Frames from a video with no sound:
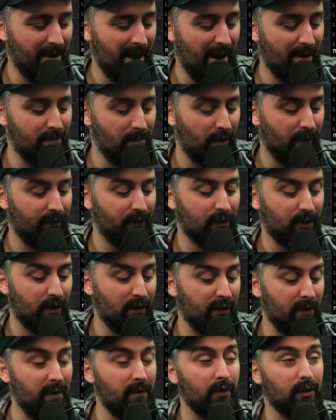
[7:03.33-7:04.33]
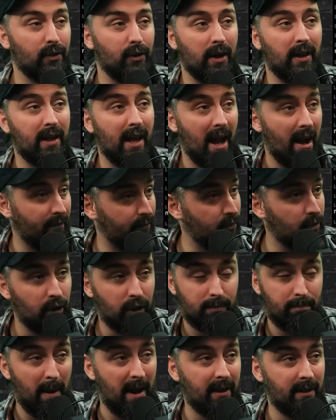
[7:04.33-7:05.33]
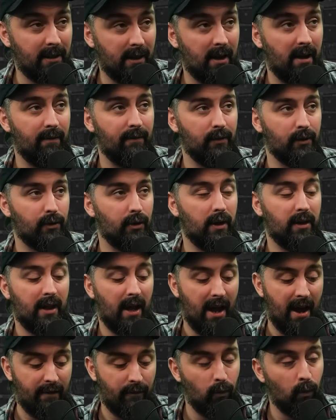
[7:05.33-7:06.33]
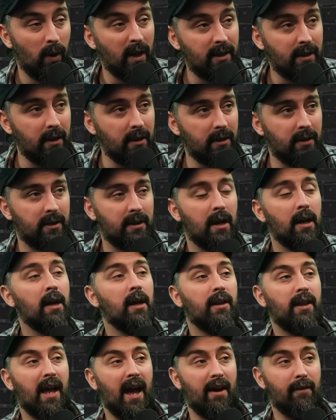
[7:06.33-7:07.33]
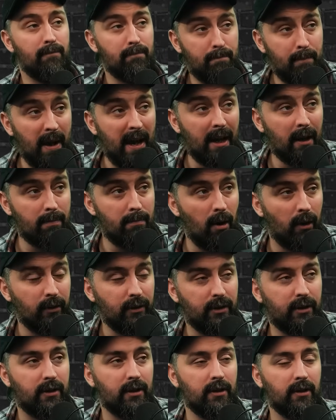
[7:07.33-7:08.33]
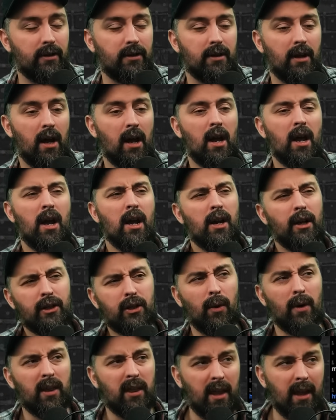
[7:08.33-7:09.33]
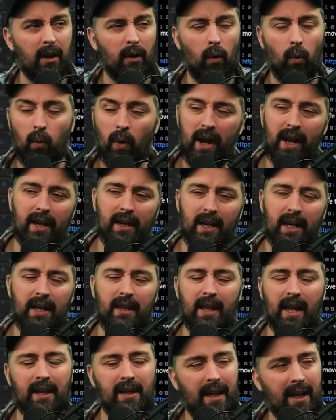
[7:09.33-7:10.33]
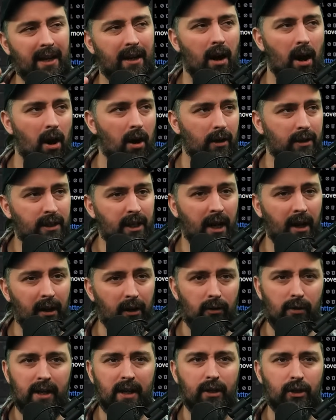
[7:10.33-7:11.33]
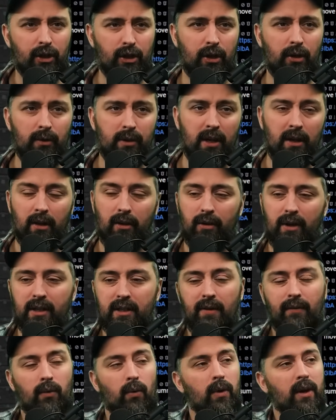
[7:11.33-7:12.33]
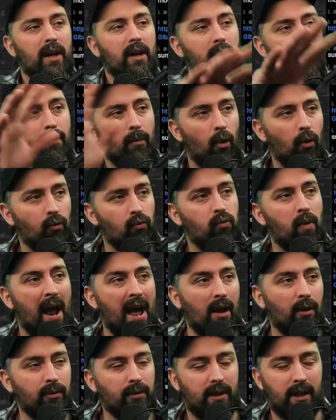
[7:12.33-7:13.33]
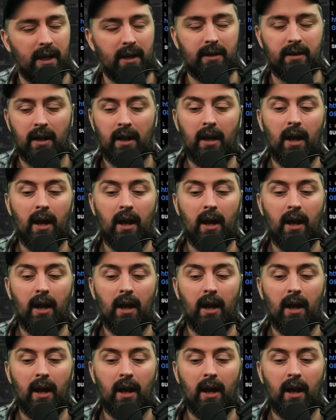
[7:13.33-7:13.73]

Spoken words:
monstrous infantry. They have just basic infantry. They have wizards. They have big monsters. So I think, weirdly, they need artillery and shooting units if you wanted a more rounded